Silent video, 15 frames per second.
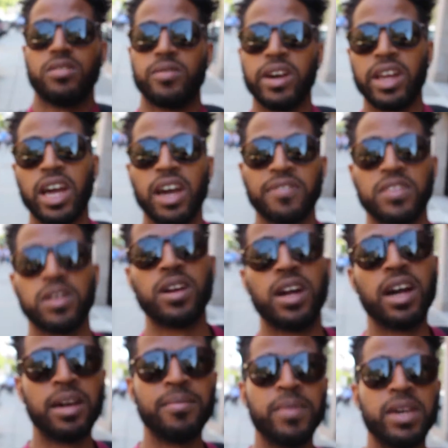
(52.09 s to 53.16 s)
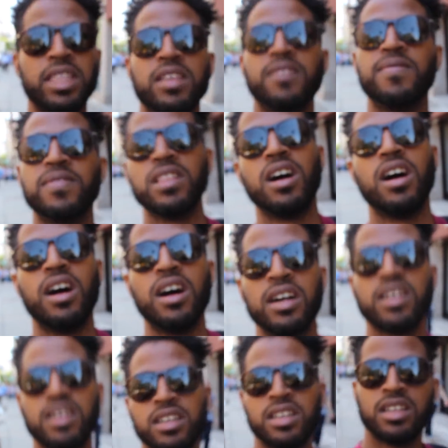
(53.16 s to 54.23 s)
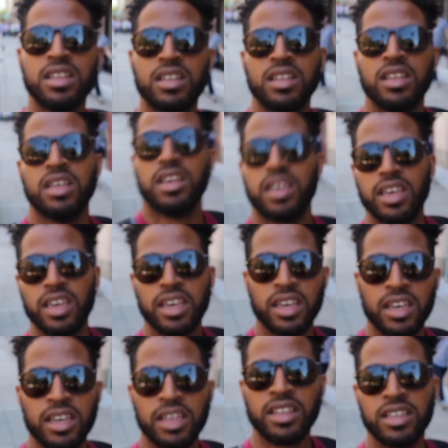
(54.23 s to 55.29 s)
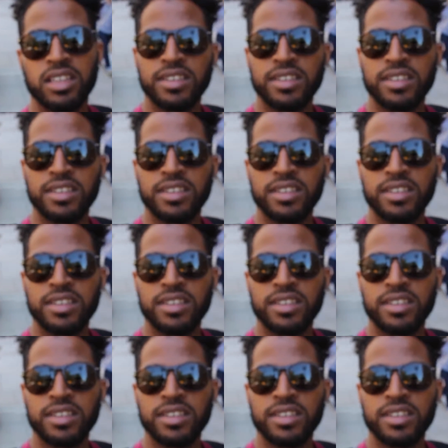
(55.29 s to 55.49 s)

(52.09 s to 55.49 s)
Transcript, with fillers: right after I made the vlog, and